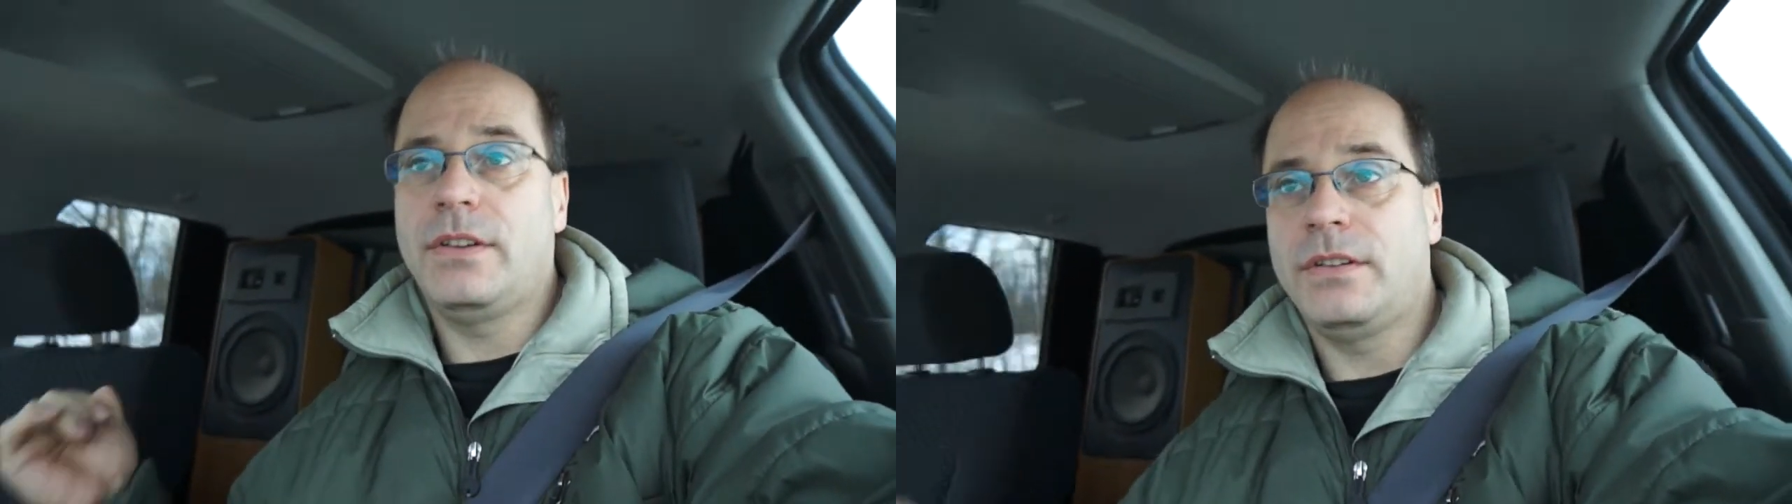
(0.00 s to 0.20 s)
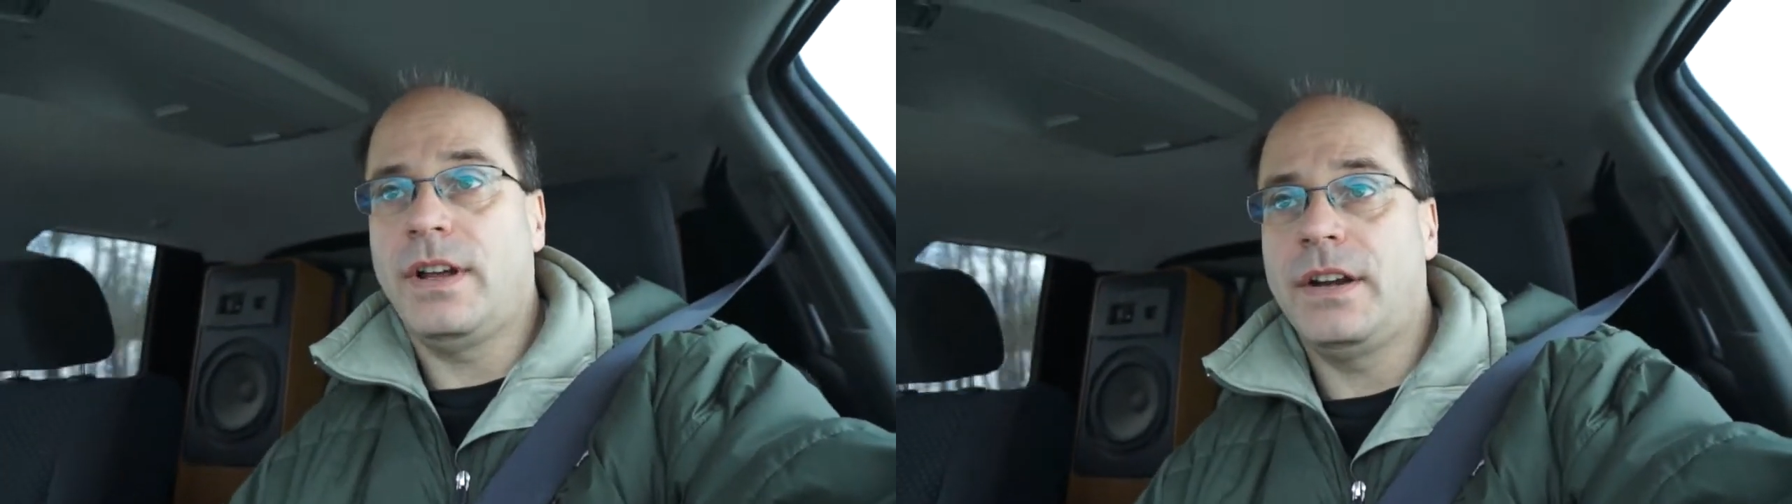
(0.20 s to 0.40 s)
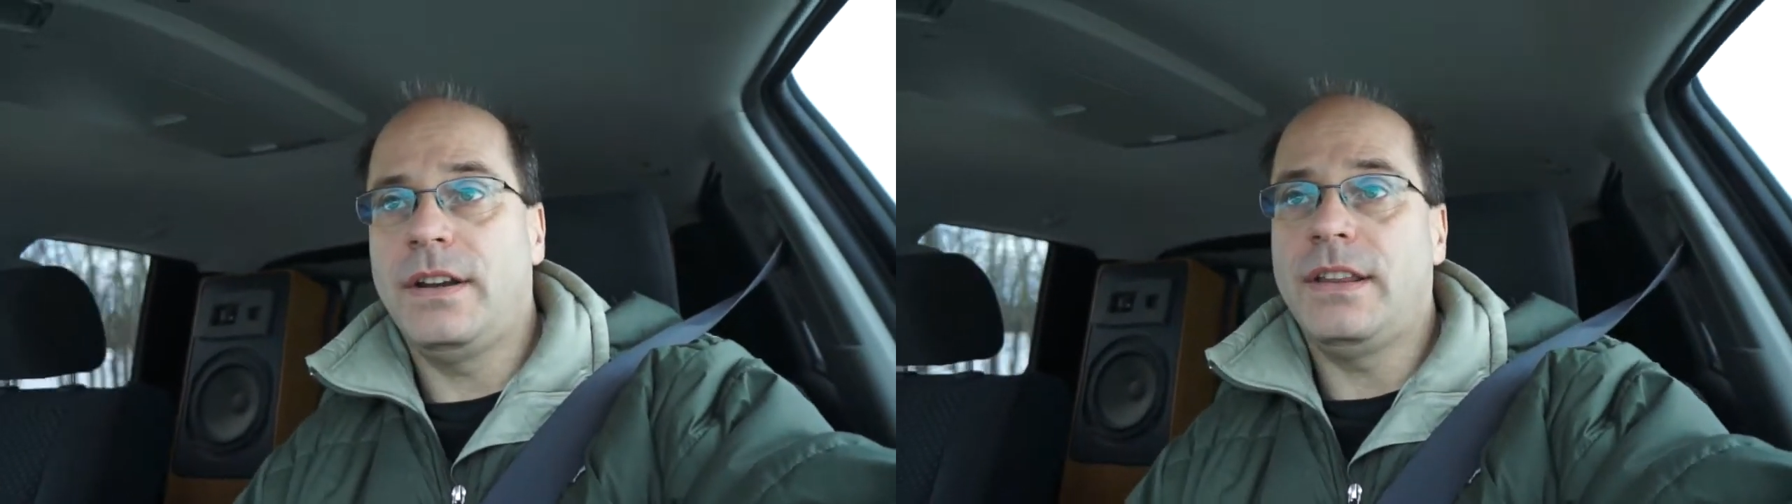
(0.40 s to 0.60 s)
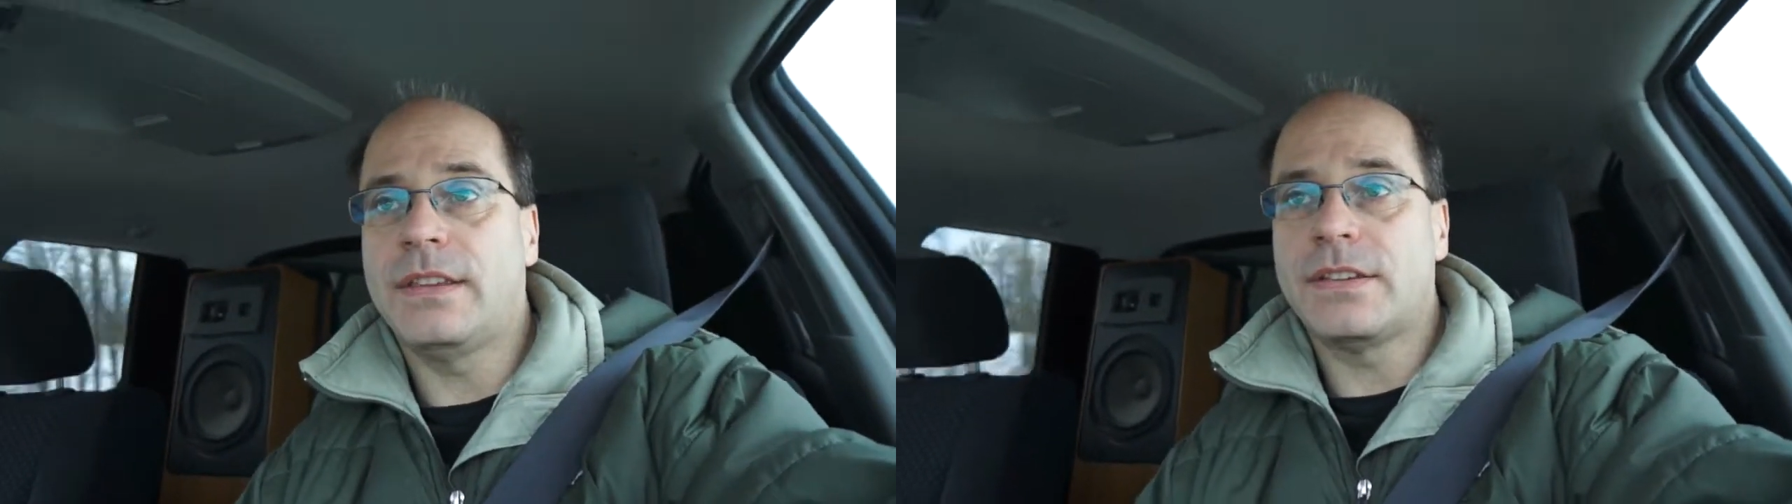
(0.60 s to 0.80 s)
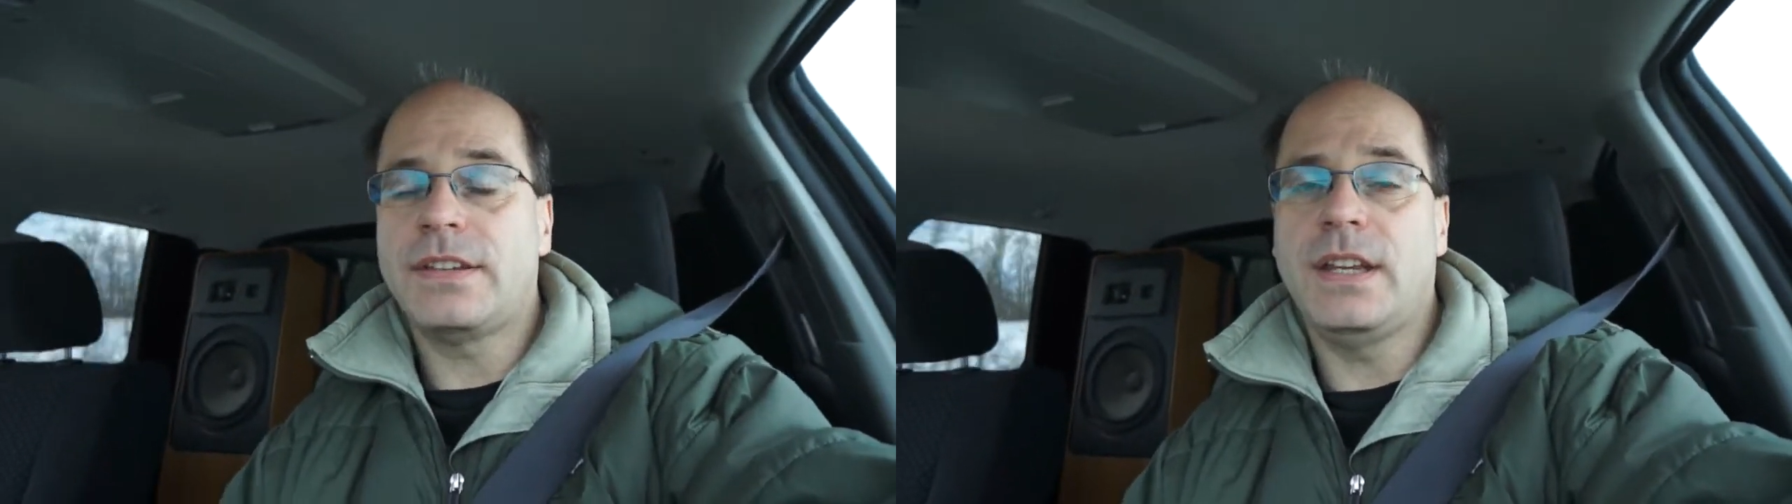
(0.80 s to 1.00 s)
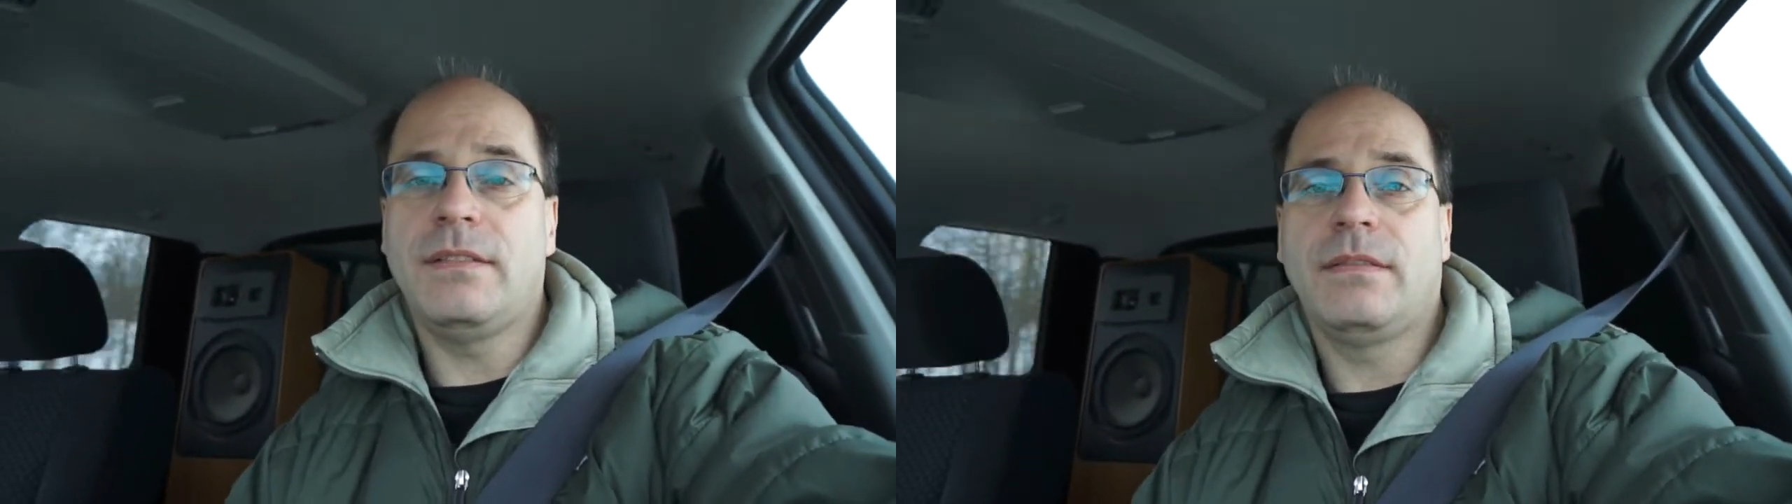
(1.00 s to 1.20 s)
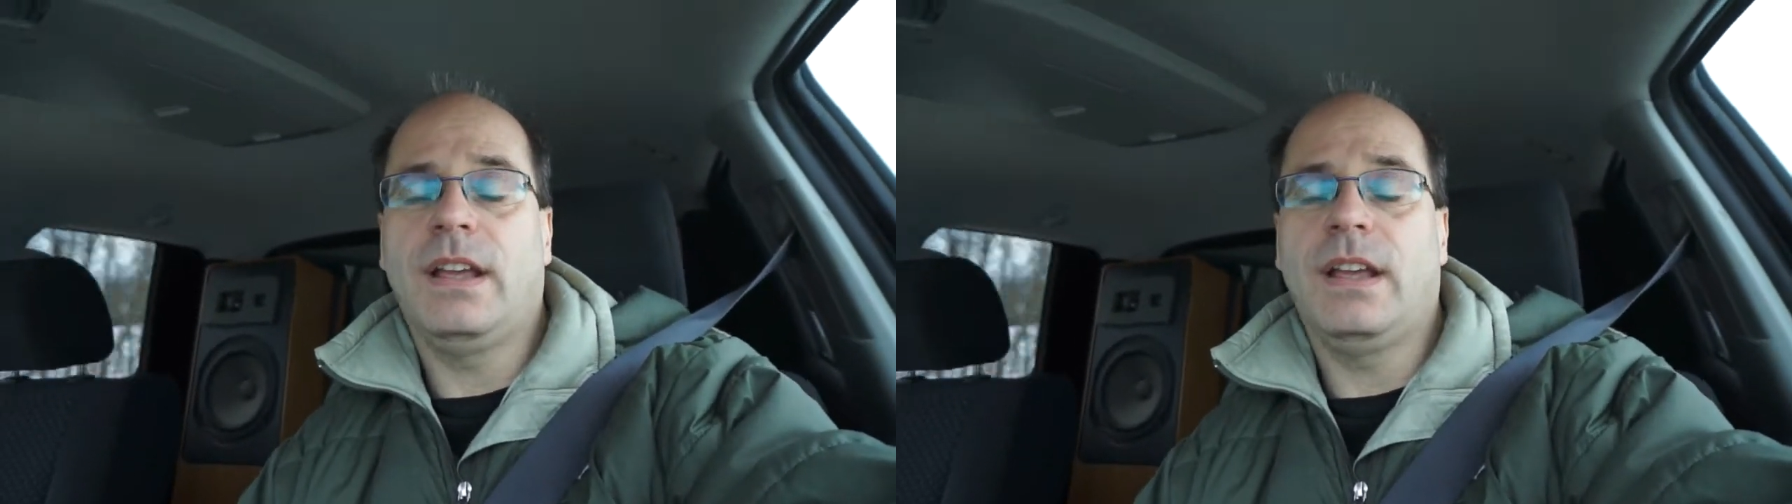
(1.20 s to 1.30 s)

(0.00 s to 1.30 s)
They're underneath the seat,